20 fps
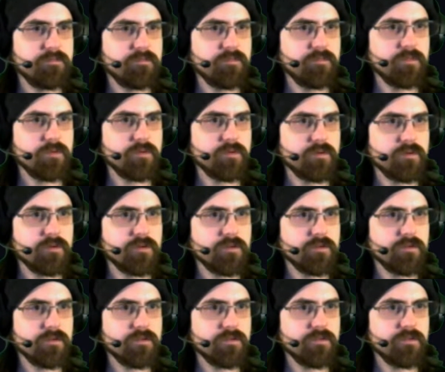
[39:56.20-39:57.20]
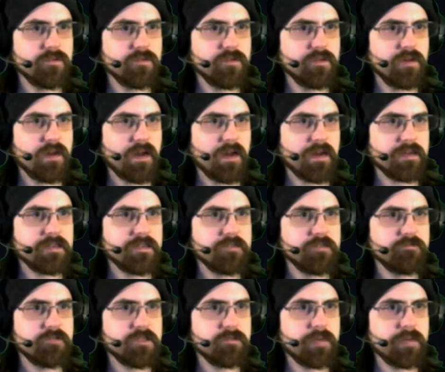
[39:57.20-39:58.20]
more
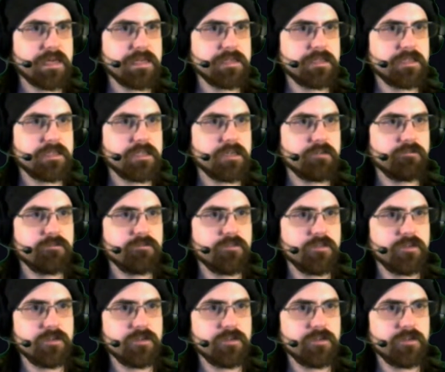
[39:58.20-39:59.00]
active debate stuff.